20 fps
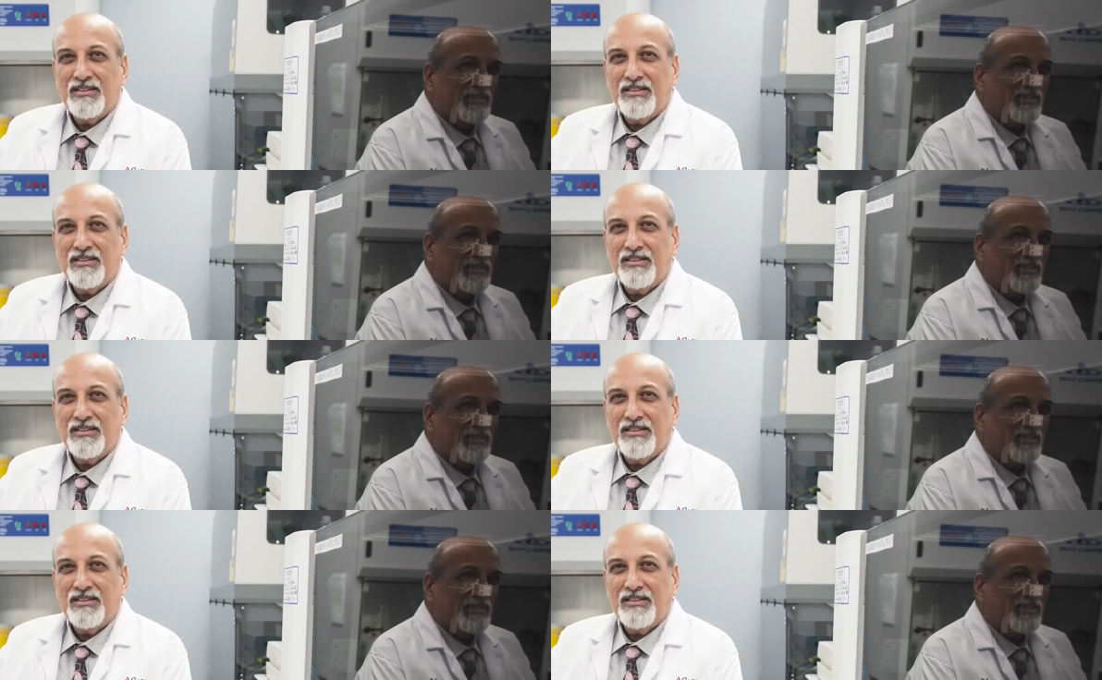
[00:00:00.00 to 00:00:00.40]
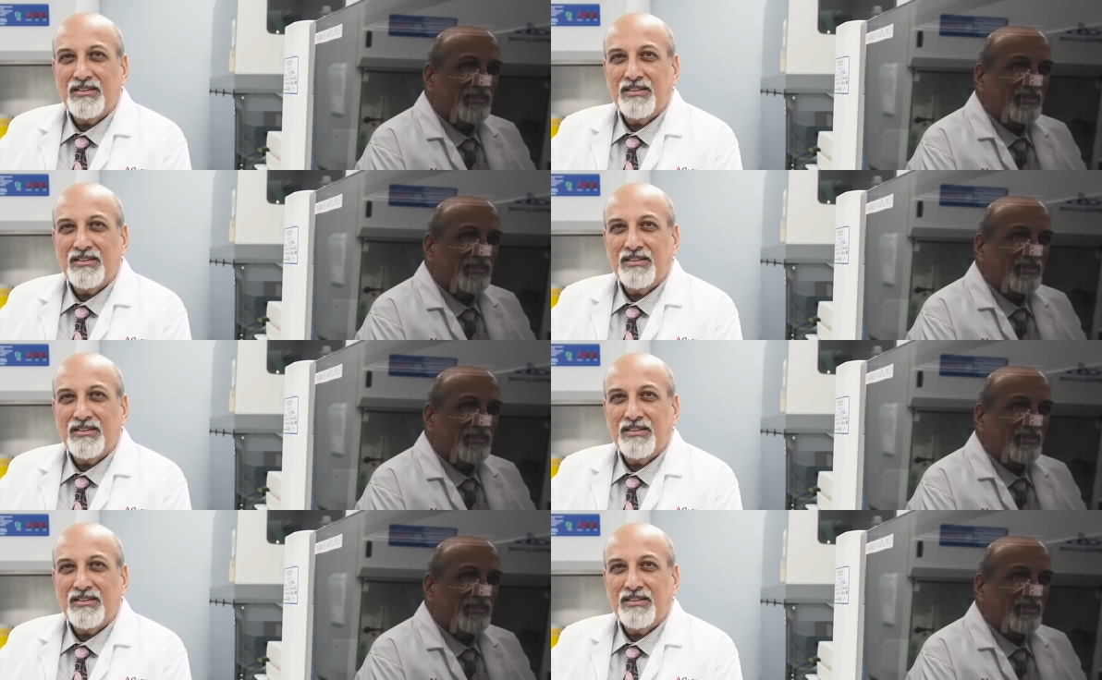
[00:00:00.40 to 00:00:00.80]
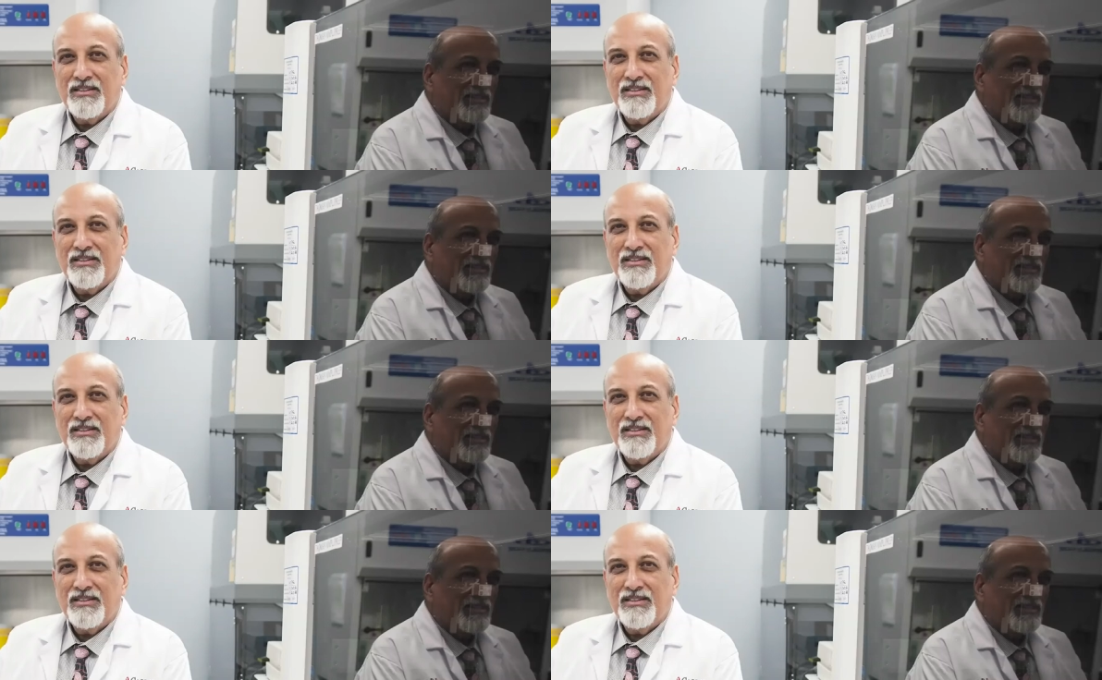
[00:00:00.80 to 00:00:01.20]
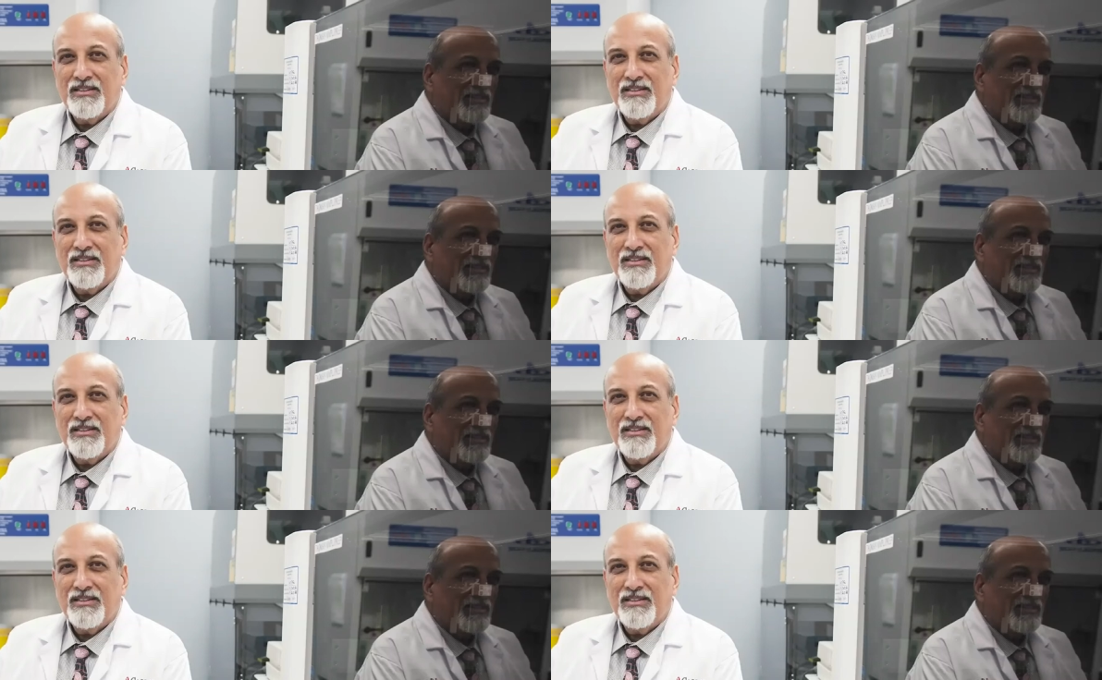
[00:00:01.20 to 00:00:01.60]

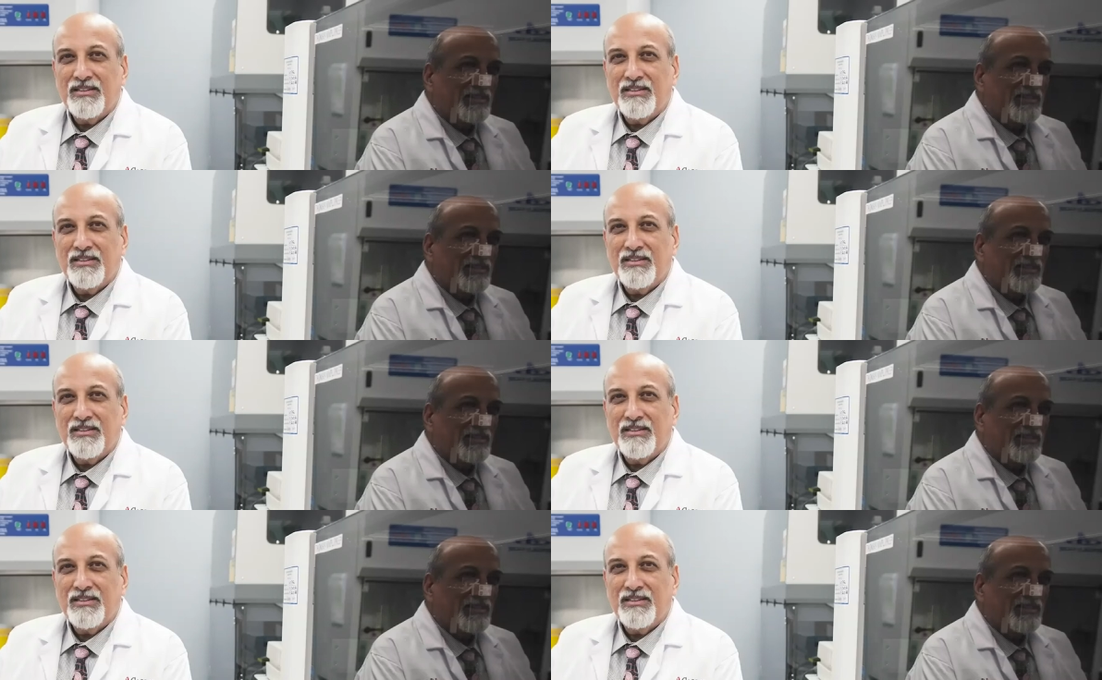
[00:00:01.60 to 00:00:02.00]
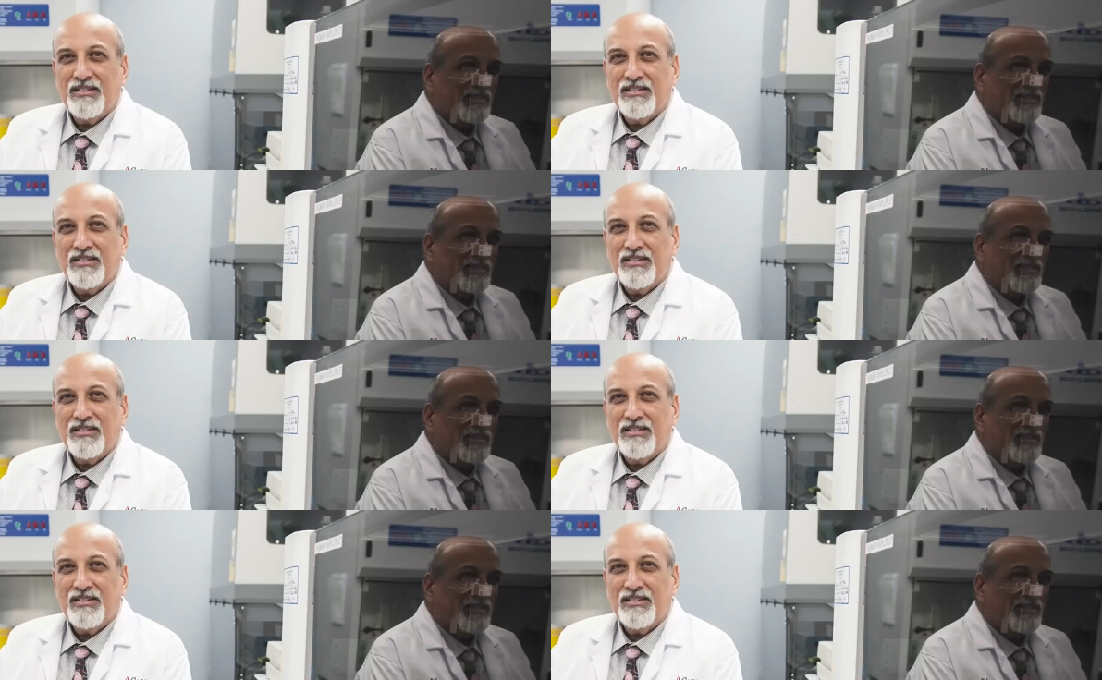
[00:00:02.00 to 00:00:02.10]
(no one is talking)